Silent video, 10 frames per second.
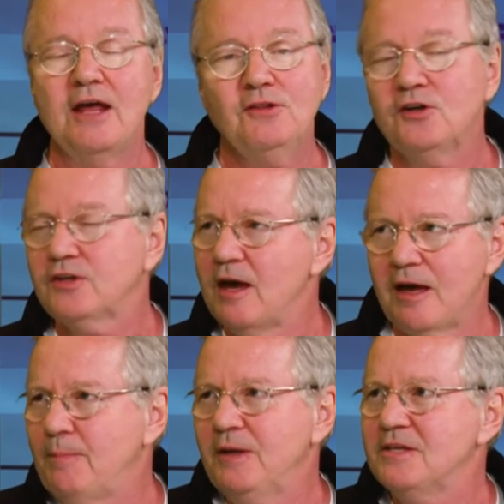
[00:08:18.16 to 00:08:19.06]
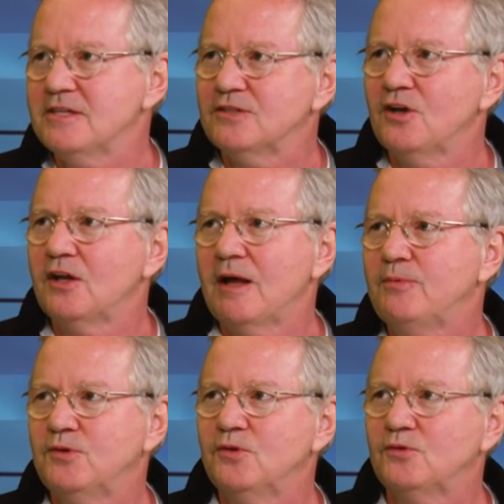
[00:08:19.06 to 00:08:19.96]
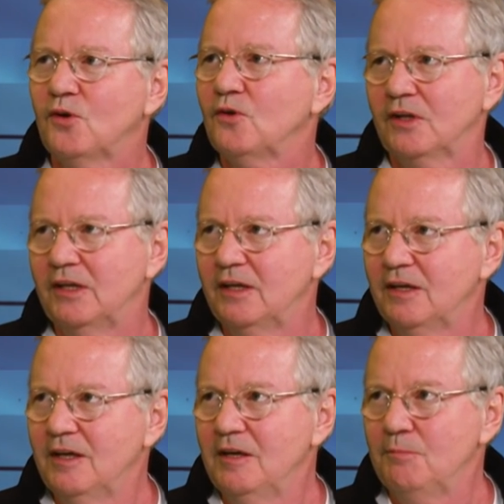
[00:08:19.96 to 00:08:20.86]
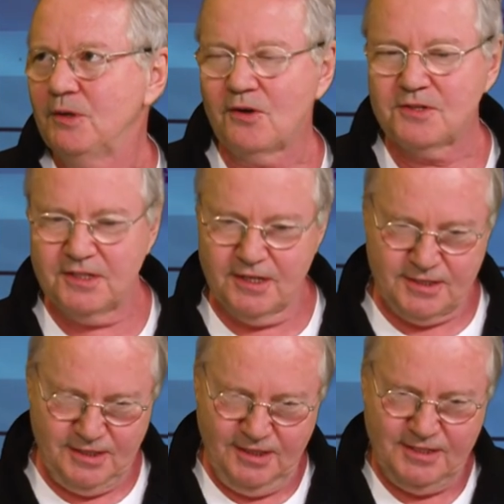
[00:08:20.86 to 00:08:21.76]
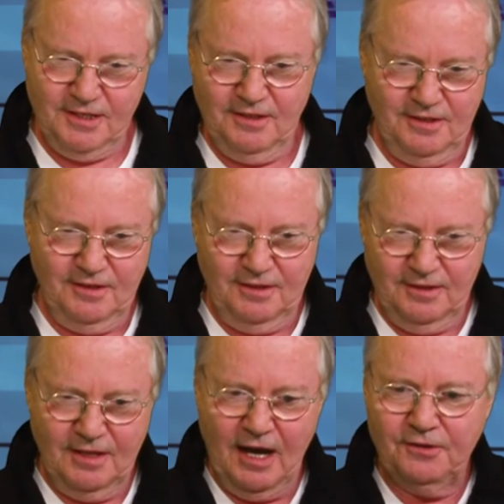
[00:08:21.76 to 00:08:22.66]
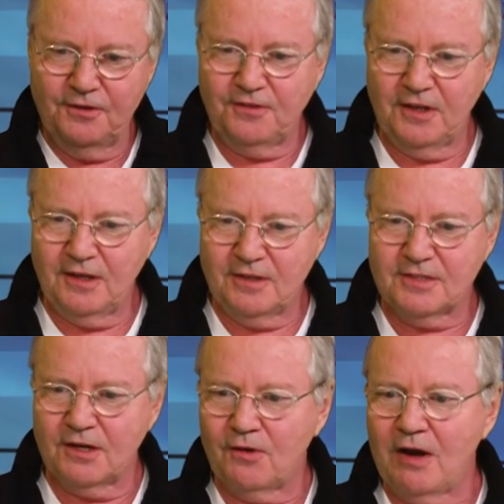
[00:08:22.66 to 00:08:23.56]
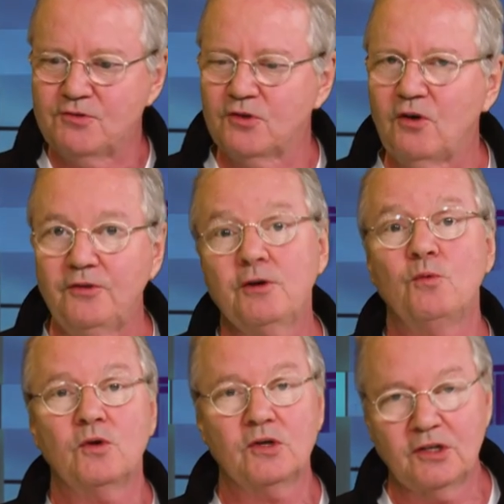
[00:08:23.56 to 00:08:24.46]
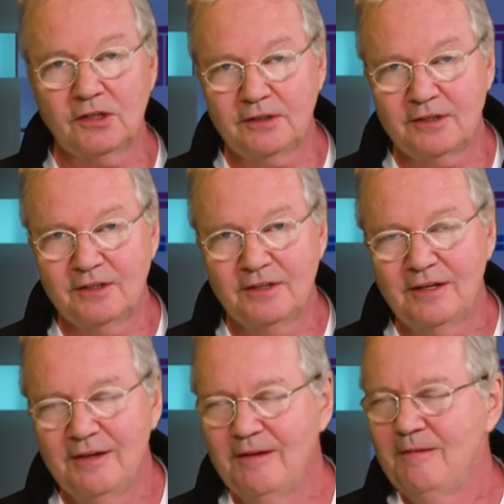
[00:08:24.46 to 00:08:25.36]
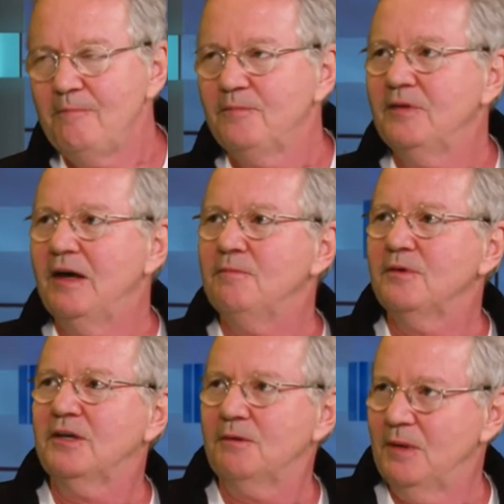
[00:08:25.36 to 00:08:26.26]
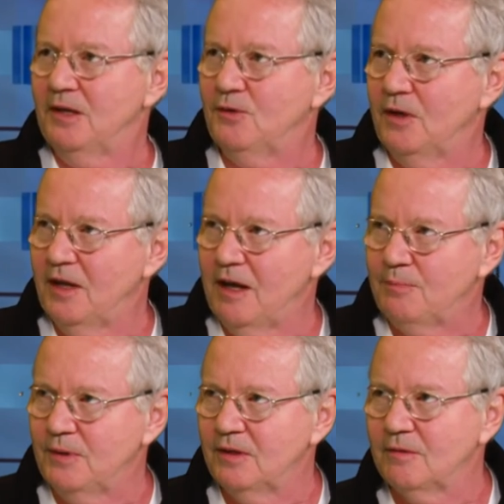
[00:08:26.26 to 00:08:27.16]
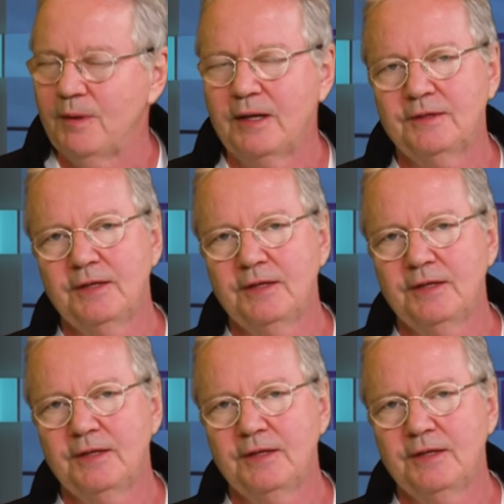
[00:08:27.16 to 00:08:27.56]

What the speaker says: Not happiness is not up to you totally, because there's the other things around you called the world that can make you unhappy. But